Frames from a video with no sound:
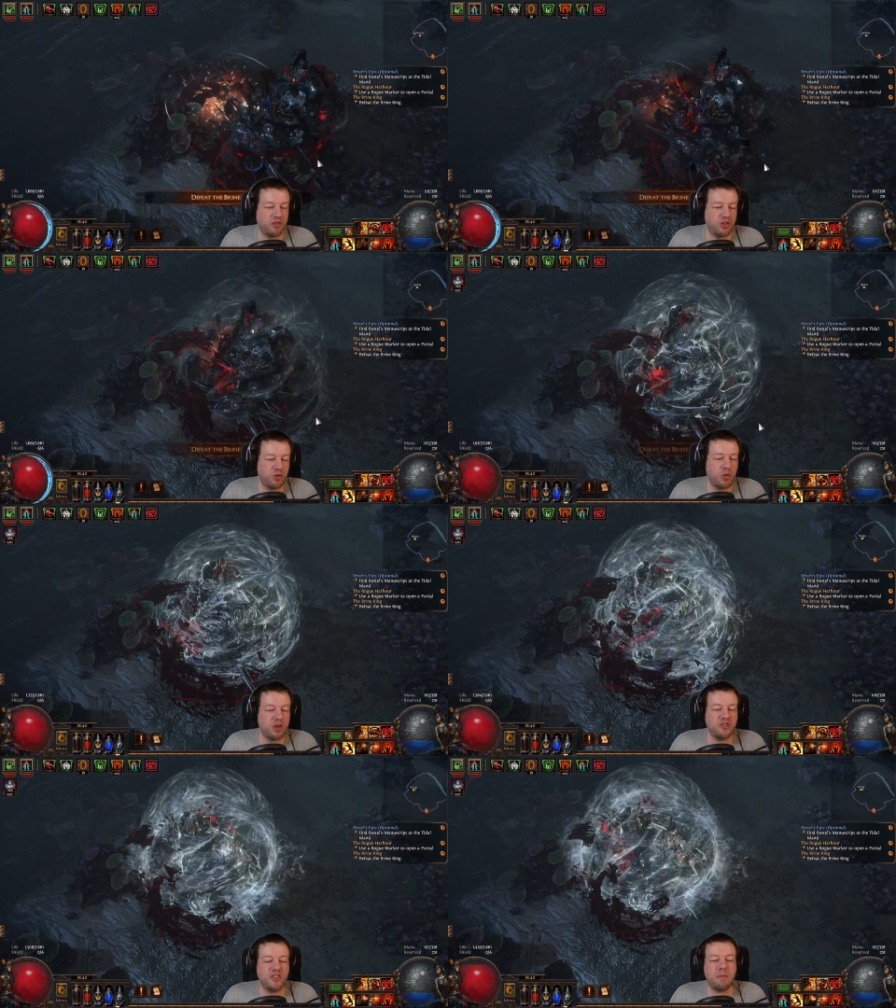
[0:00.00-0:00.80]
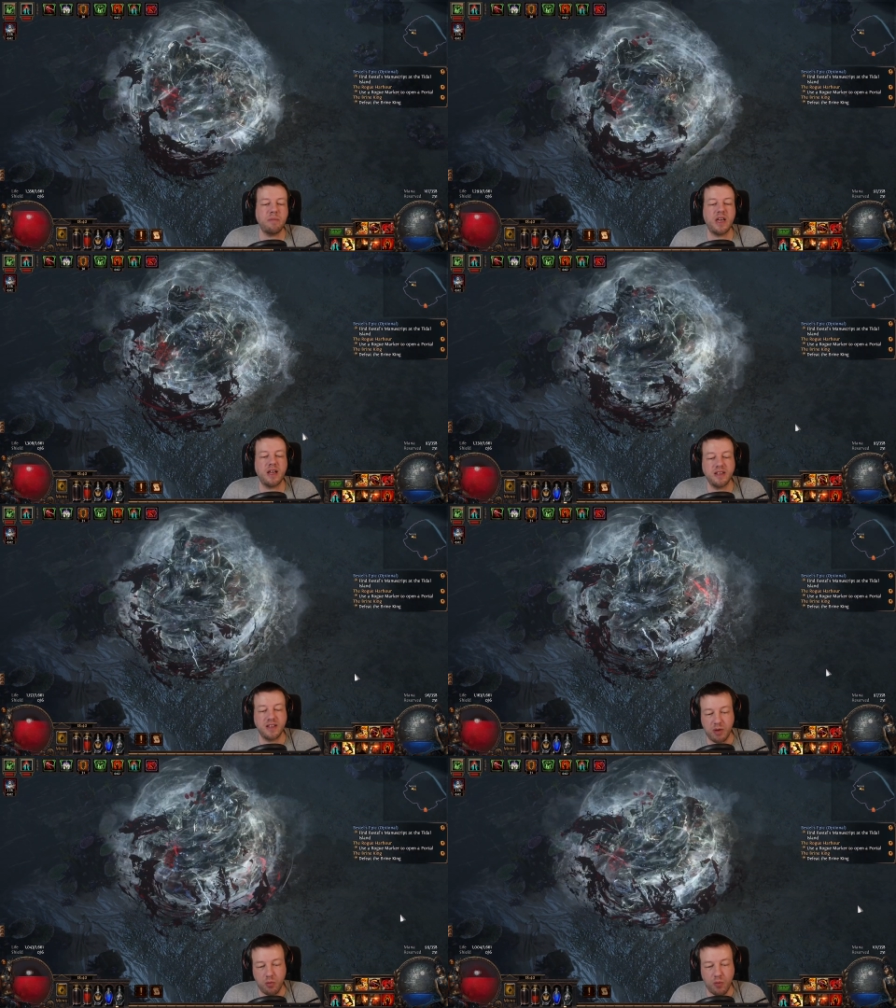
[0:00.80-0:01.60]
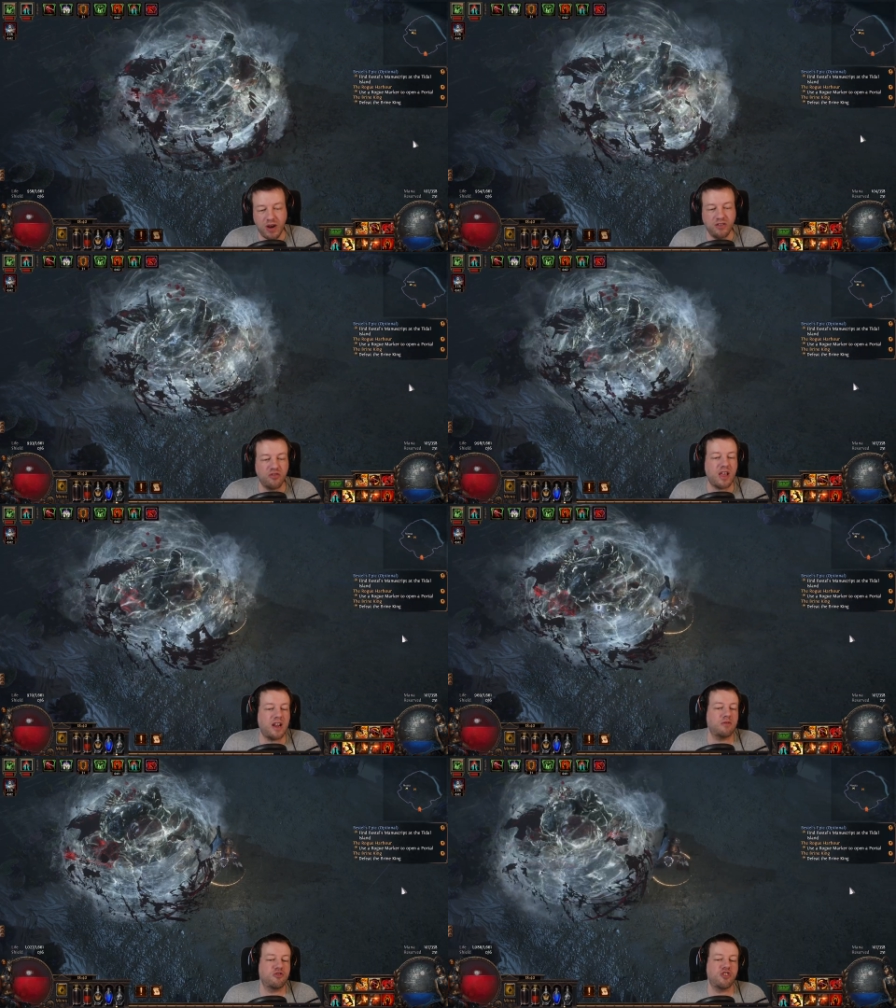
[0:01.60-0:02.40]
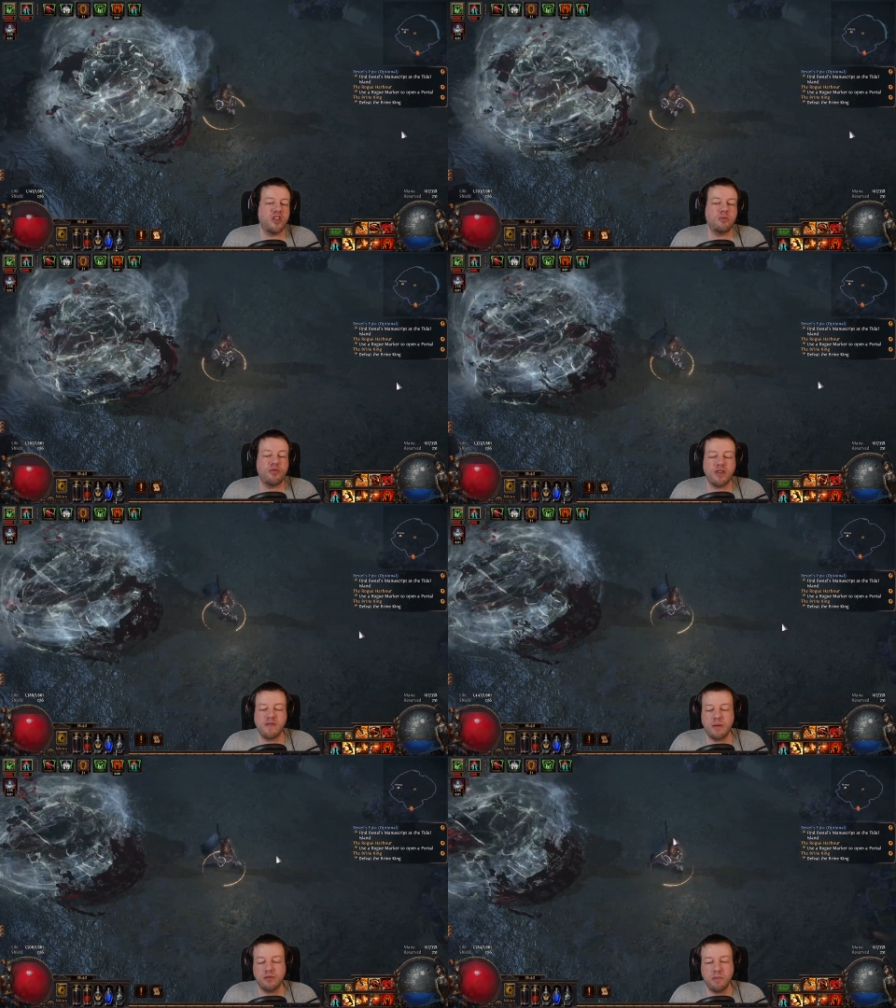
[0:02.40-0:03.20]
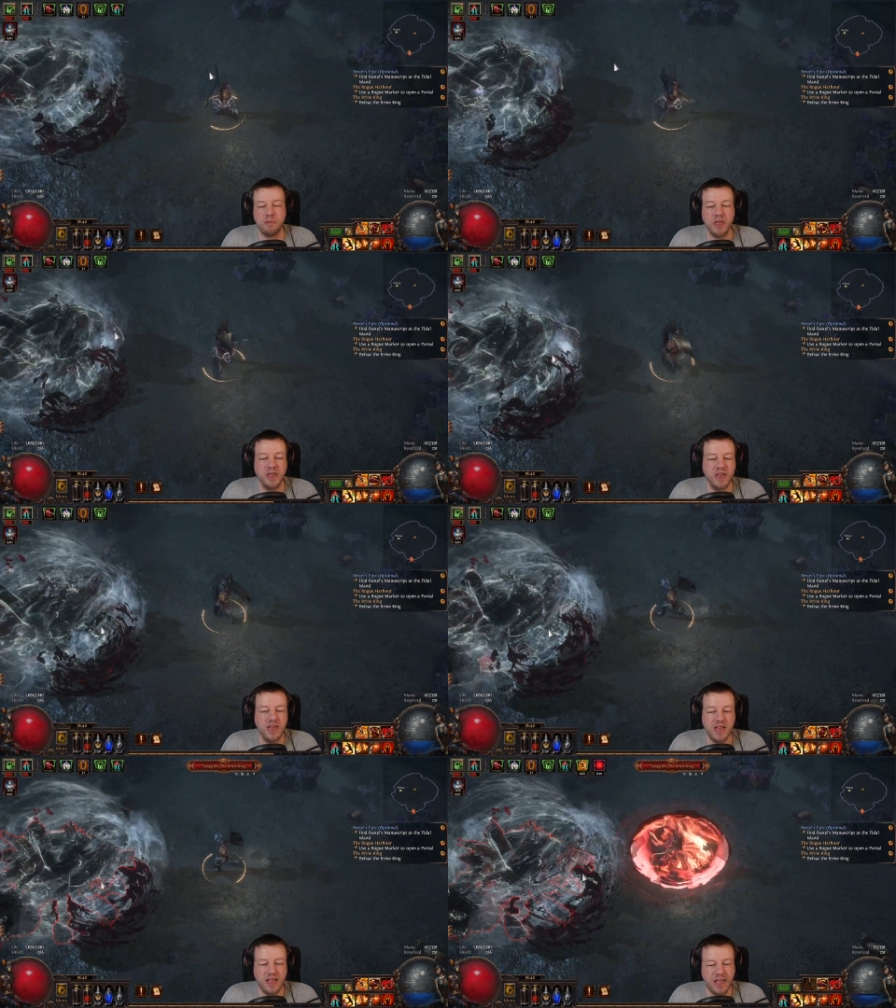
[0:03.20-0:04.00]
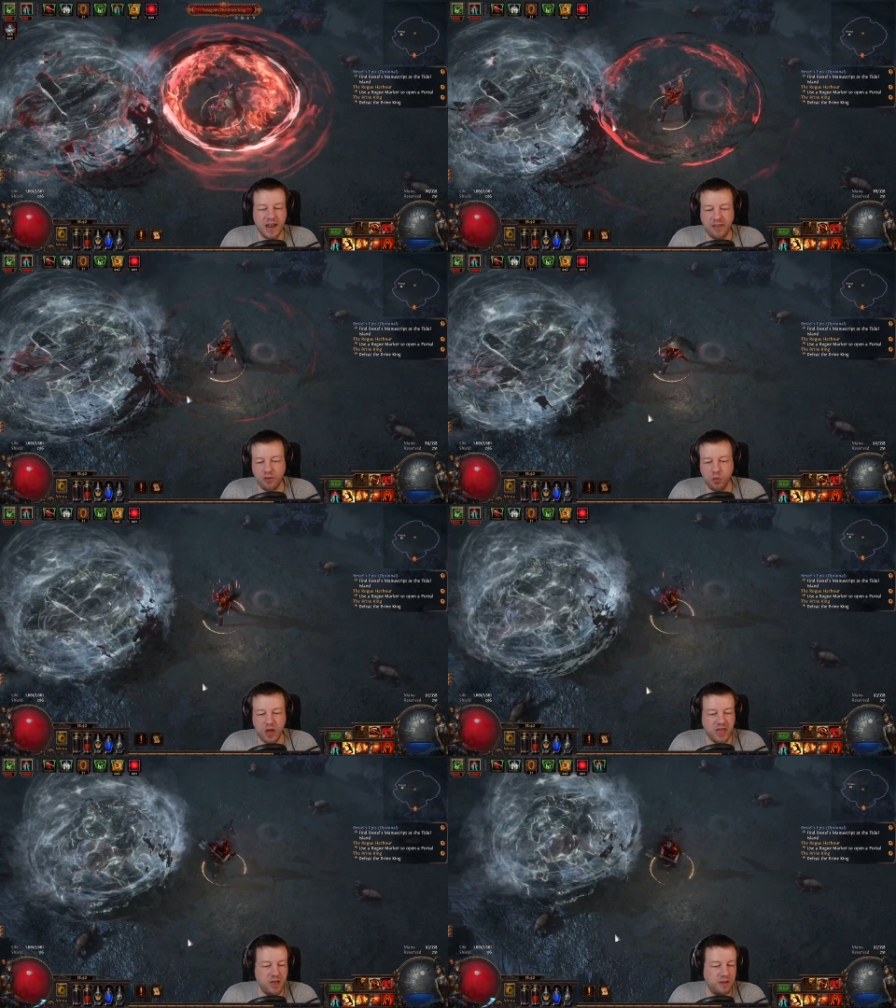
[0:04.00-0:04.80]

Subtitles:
You want to stand behind him, and when he does that little shield thing around him, get out of the way.